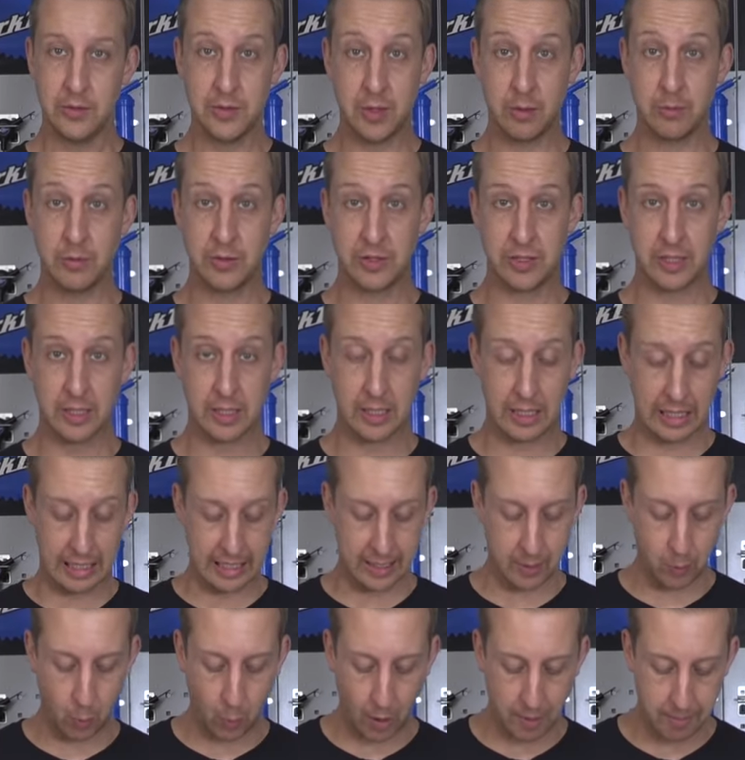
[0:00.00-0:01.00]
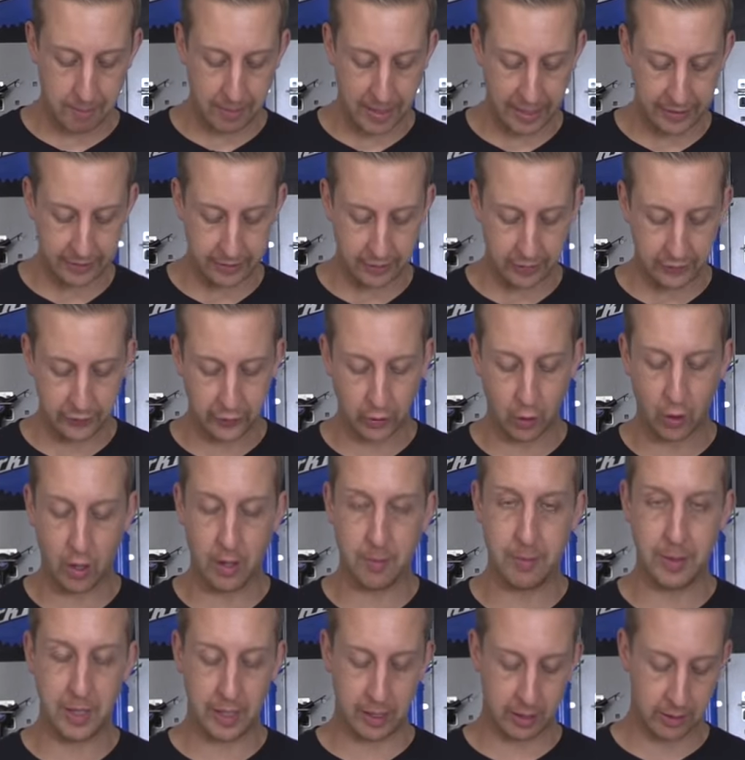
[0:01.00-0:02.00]
So I'm just gonna clean one pad at a
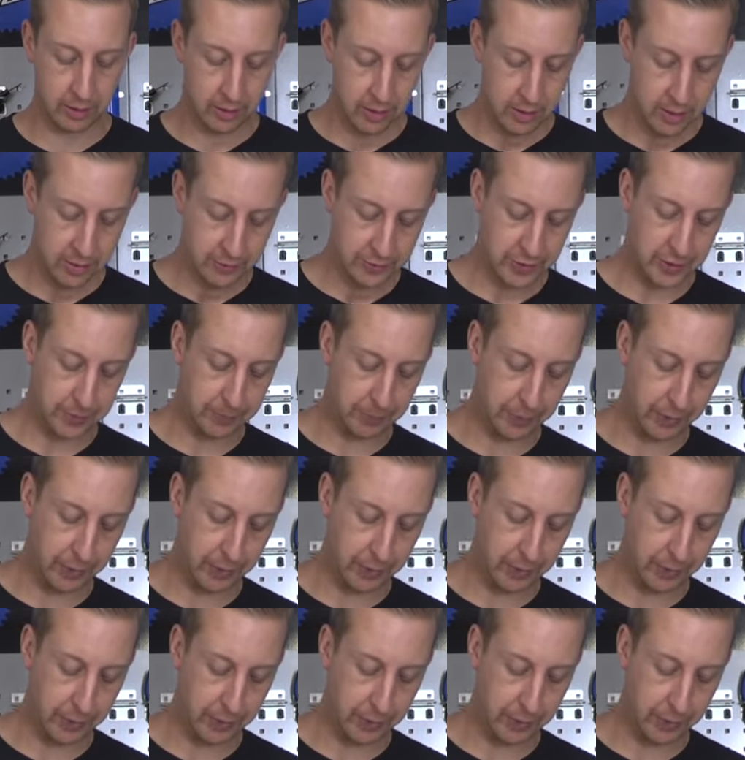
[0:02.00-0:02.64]
time here, just